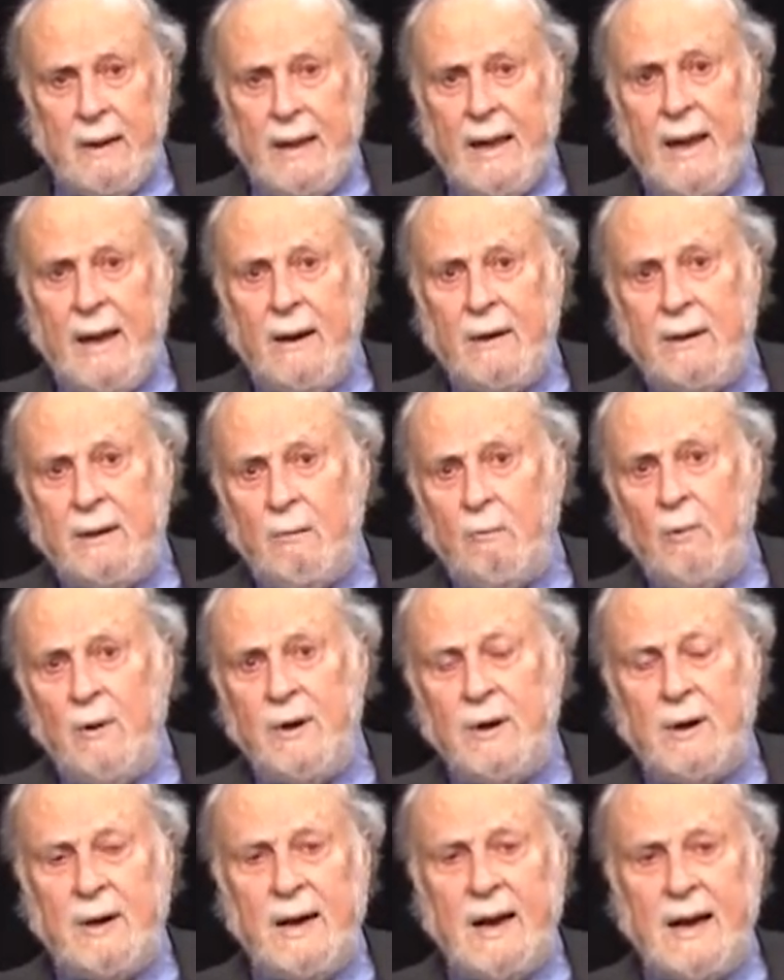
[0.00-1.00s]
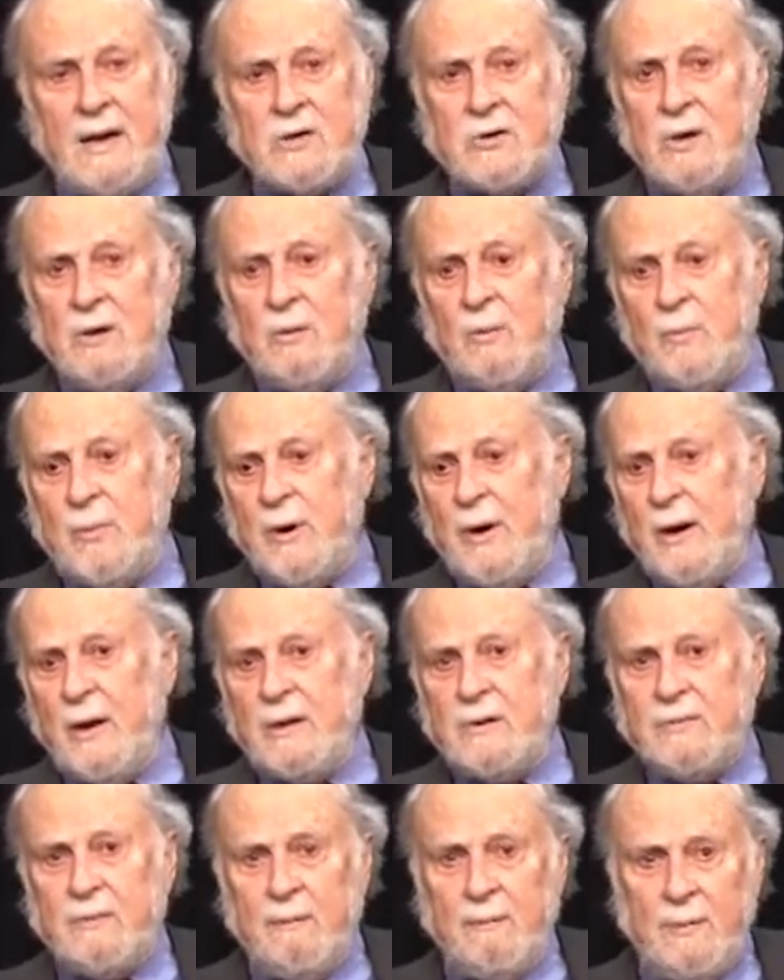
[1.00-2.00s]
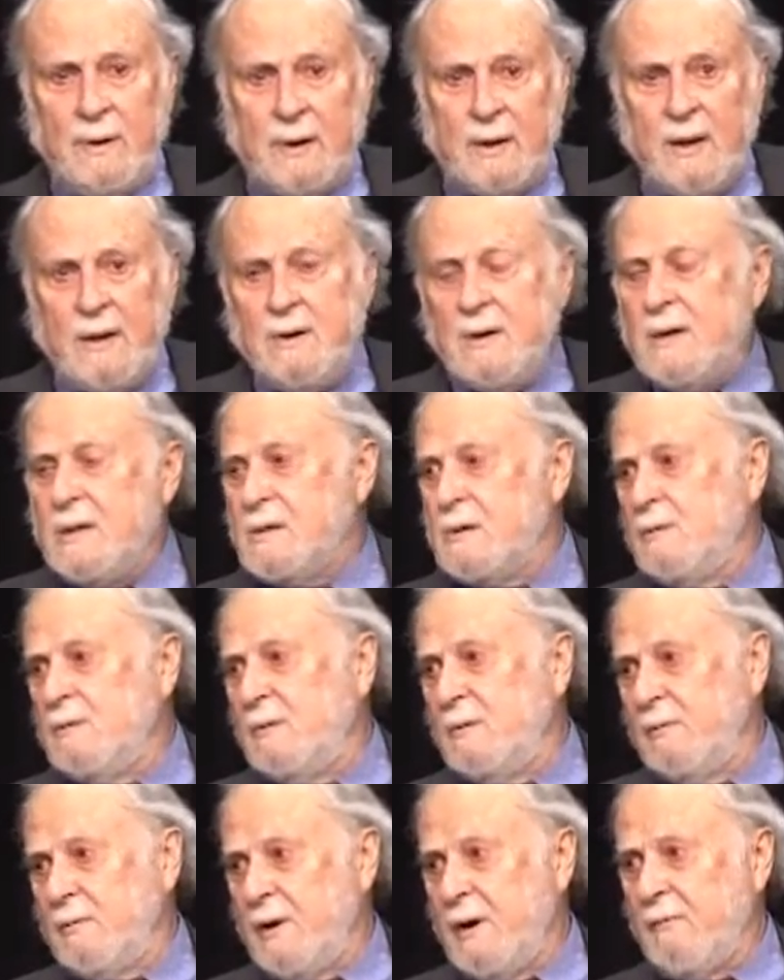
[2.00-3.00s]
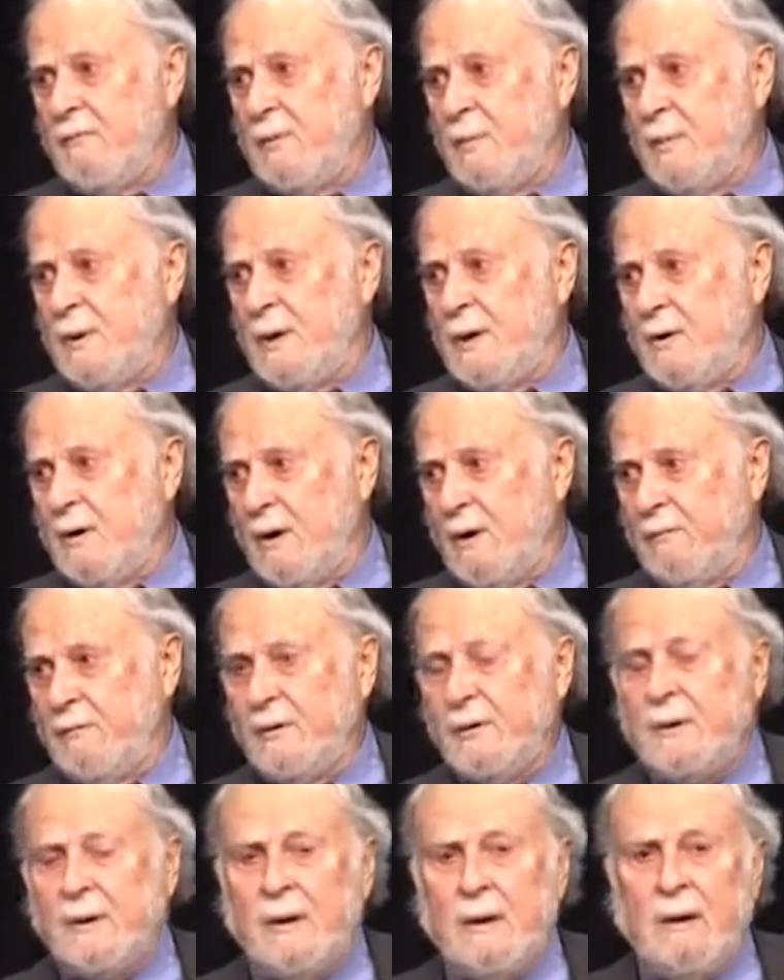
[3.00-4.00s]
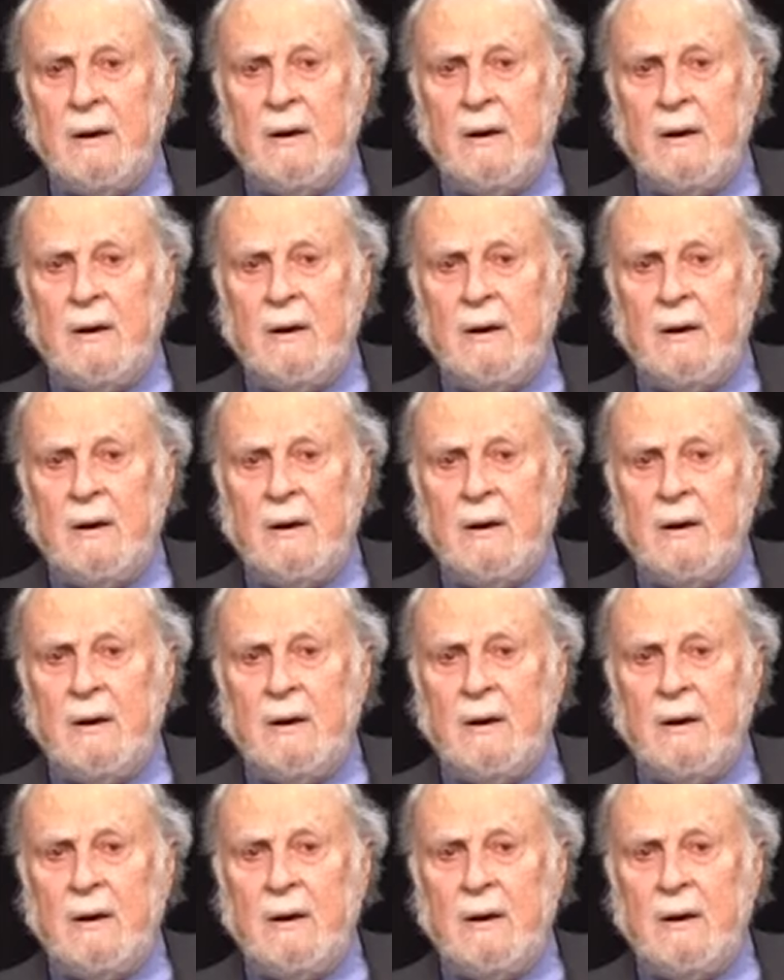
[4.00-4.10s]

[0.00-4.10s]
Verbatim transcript: And it won a national prize from the Kennedy School of Government at Harvard